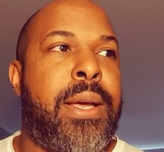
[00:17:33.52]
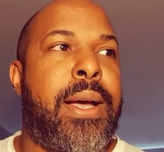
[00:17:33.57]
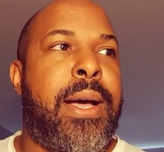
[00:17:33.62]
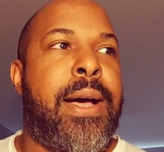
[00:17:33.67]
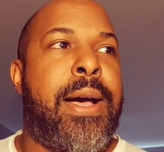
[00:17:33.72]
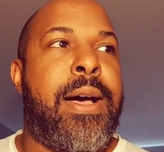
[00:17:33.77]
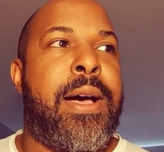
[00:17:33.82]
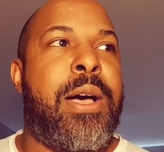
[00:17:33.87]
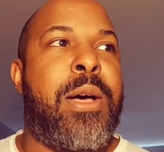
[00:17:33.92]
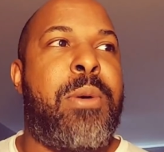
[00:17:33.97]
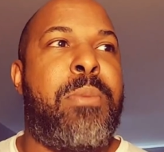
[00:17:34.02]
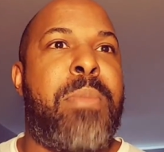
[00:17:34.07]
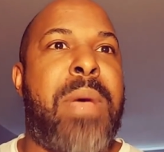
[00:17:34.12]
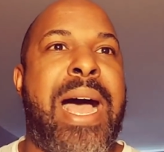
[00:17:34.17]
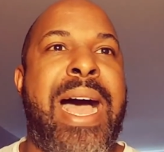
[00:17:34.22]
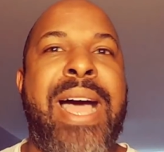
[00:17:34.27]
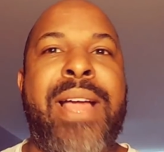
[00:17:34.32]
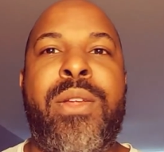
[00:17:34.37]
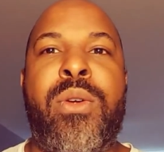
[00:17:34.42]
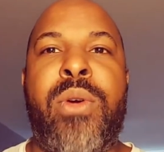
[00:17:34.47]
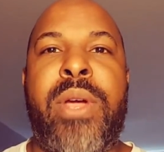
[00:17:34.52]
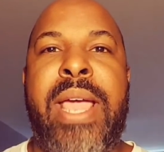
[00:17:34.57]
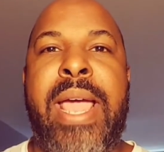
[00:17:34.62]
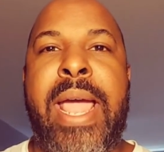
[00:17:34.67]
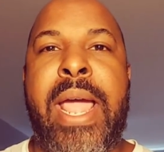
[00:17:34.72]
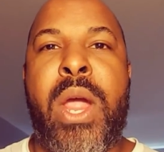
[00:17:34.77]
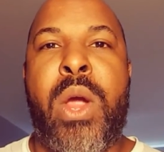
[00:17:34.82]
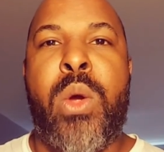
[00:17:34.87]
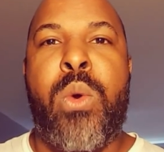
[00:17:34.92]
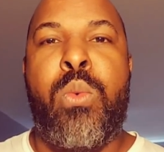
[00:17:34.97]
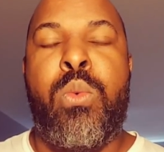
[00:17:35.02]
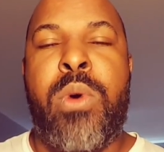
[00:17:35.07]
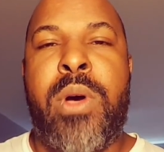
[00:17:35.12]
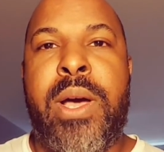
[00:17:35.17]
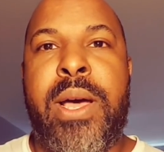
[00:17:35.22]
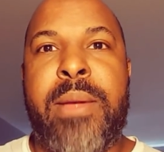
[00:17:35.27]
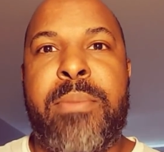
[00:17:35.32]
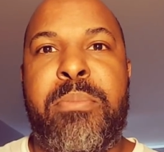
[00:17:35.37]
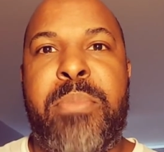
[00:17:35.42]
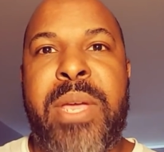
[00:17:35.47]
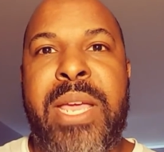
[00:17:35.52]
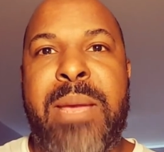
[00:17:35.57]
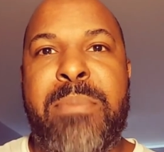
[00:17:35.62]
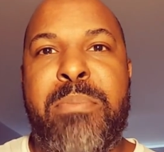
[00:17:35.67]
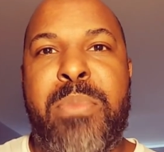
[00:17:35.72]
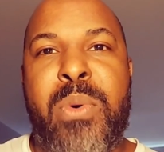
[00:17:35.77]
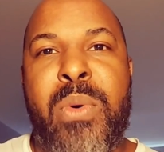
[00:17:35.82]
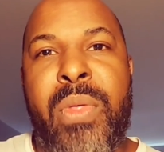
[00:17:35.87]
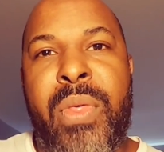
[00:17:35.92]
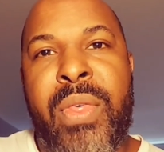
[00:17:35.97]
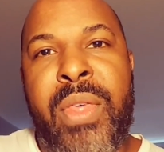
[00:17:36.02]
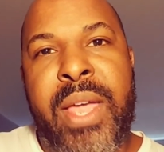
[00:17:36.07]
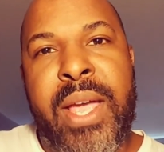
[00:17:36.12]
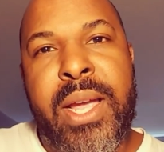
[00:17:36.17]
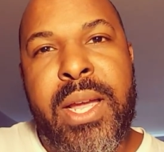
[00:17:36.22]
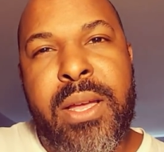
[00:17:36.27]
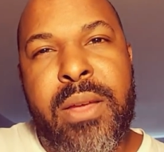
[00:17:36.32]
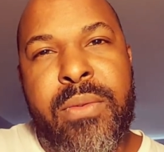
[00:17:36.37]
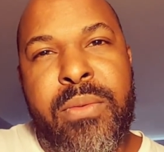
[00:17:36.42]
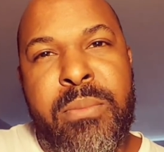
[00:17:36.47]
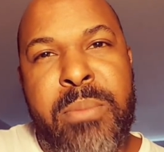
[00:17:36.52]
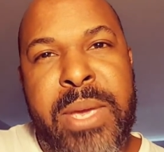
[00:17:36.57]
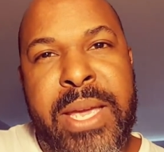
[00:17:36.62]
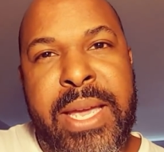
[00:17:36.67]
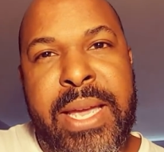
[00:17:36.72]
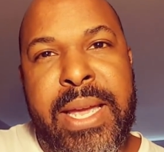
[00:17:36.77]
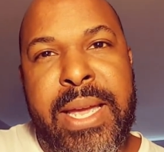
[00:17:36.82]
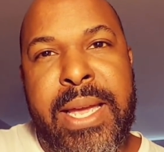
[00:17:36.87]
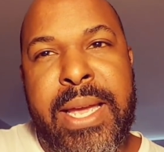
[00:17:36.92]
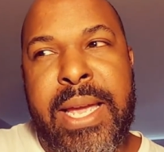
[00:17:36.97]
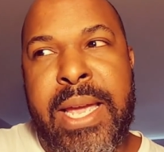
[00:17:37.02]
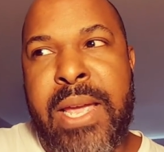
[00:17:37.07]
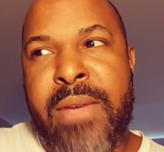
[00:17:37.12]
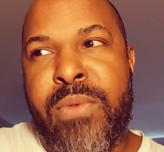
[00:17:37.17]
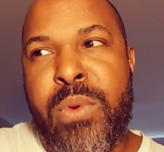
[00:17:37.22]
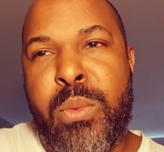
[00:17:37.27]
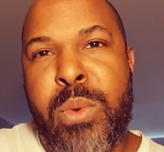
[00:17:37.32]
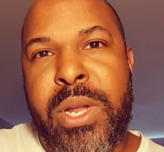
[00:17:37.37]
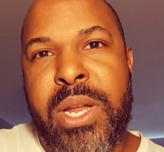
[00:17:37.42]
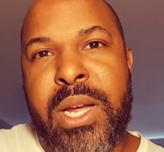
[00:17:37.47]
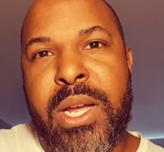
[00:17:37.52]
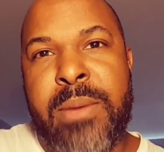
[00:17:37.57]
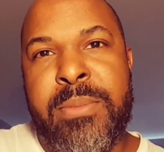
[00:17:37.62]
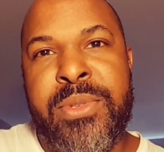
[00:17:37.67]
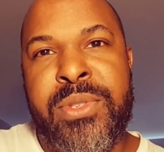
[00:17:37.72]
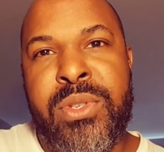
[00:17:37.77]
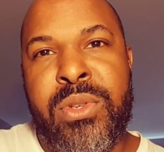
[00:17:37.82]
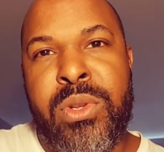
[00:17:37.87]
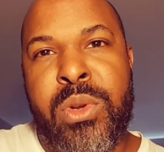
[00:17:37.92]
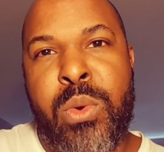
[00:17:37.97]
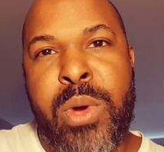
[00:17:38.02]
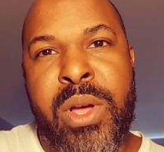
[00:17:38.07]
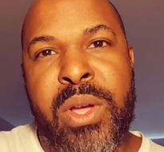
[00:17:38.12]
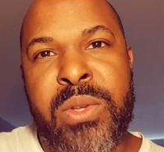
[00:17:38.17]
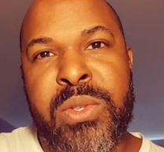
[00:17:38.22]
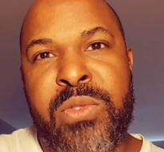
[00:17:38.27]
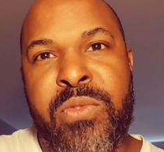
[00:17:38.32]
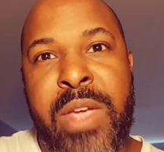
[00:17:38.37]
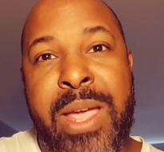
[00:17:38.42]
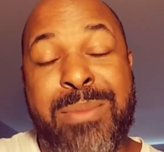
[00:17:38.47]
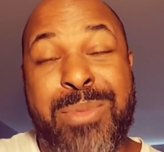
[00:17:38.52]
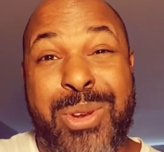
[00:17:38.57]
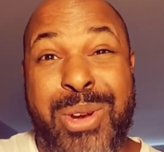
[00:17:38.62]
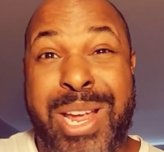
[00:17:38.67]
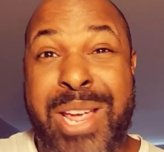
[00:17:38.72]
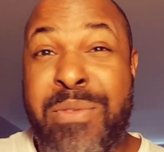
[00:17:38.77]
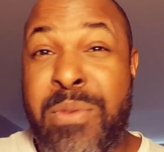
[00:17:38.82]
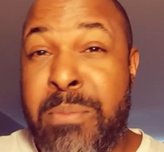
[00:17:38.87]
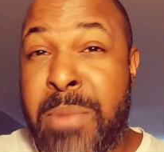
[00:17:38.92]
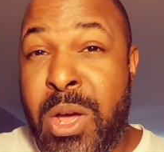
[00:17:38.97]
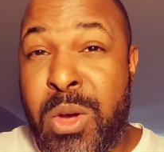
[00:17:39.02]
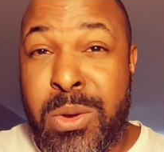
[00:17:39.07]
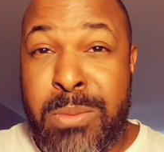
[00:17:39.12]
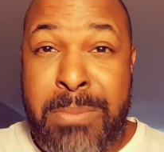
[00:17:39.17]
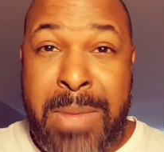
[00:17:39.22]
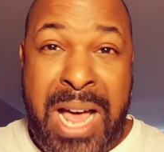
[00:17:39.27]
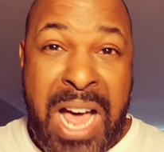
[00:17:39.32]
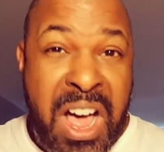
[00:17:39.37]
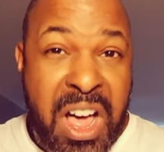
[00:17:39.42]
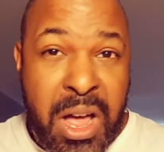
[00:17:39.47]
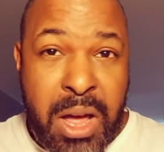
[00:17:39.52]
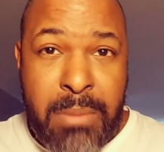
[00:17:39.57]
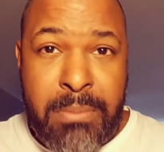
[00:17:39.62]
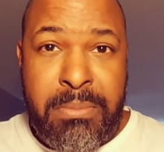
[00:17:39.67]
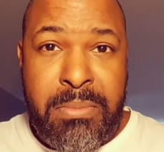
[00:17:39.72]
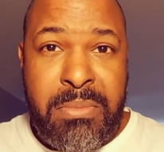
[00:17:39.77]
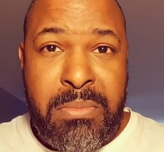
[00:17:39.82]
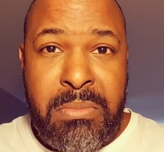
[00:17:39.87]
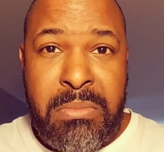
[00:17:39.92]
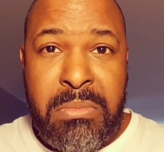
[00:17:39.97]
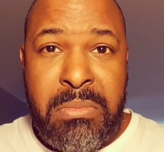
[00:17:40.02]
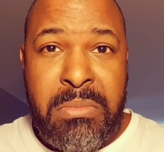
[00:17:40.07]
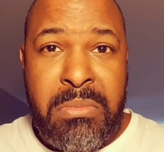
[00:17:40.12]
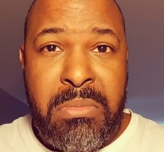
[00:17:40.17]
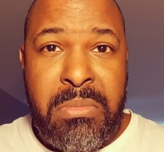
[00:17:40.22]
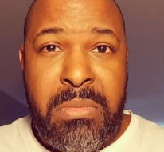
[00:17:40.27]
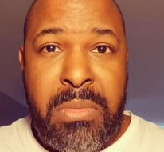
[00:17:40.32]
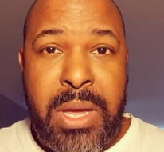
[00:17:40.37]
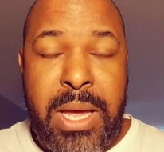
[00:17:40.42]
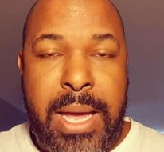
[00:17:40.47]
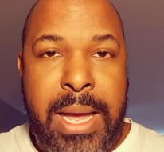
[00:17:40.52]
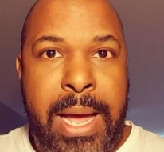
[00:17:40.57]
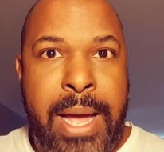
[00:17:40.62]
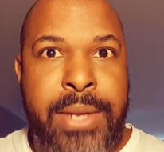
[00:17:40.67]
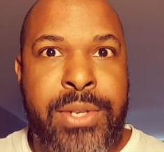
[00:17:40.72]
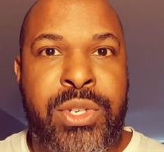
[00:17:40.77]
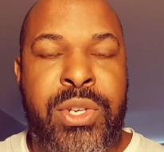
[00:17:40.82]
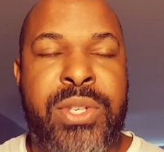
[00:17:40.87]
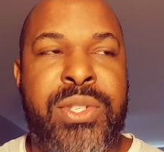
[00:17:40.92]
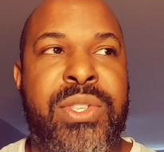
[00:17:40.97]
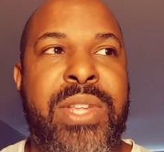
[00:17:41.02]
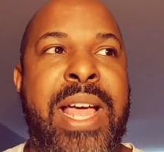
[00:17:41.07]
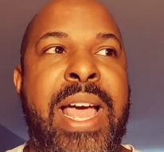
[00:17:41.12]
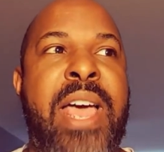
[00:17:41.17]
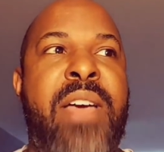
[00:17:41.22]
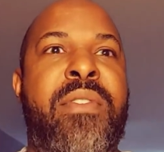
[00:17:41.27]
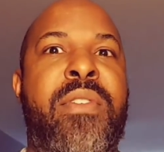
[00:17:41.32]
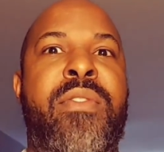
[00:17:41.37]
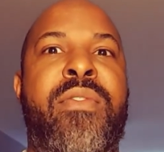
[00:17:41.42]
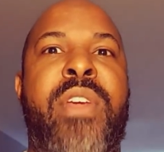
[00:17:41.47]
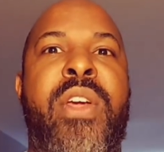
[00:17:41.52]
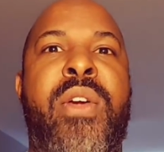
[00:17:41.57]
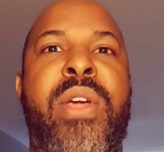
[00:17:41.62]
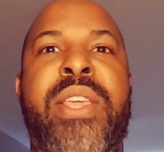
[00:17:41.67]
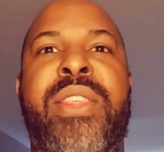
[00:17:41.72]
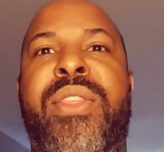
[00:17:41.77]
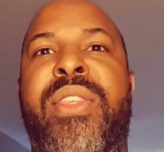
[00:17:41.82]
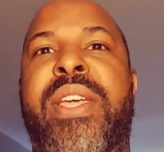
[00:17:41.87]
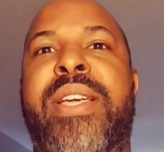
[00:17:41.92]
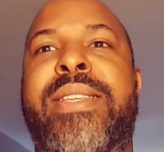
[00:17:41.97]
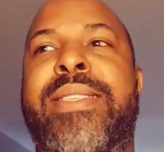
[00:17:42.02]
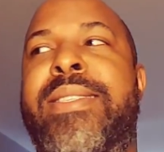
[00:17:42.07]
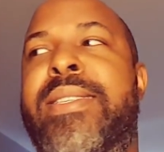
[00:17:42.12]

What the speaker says: I don't care what people think of me, even when it comes to Noelle's family or even my own mom. I have a very thick